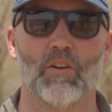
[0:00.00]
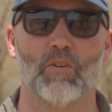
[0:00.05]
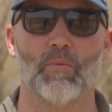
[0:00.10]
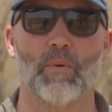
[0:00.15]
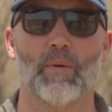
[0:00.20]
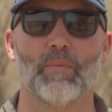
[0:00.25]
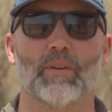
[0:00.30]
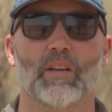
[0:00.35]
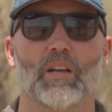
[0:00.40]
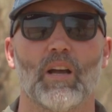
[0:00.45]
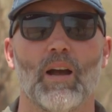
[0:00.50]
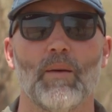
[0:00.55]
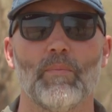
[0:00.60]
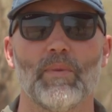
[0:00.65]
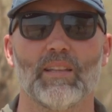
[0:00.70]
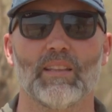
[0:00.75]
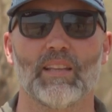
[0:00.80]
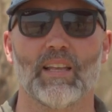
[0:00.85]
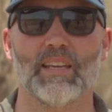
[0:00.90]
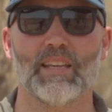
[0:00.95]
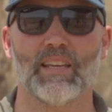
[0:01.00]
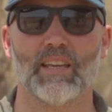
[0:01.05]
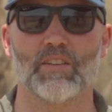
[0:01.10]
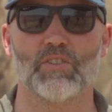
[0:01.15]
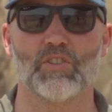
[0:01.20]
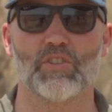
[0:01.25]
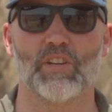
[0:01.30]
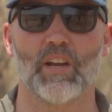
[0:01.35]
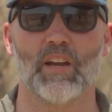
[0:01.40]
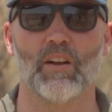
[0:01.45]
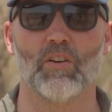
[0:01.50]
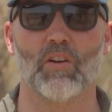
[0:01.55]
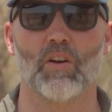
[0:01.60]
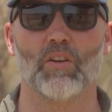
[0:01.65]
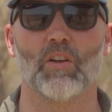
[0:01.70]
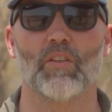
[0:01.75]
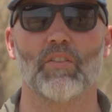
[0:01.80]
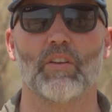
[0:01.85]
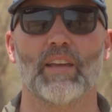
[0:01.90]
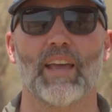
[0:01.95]
Remember to comment, like, and share
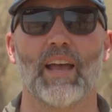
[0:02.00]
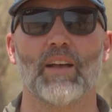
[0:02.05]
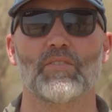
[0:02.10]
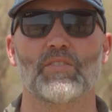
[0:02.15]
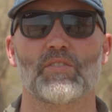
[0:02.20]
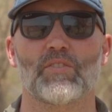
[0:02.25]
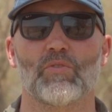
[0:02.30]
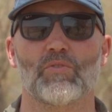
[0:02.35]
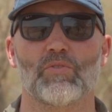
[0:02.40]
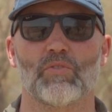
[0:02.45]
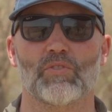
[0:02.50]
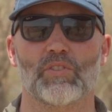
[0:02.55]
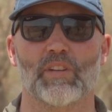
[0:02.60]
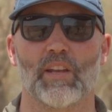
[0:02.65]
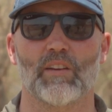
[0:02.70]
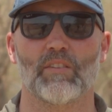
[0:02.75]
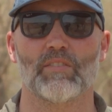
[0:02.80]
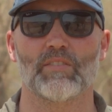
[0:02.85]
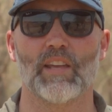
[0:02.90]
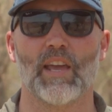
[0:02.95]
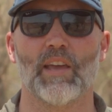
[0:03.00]
on all the KAUST social channels.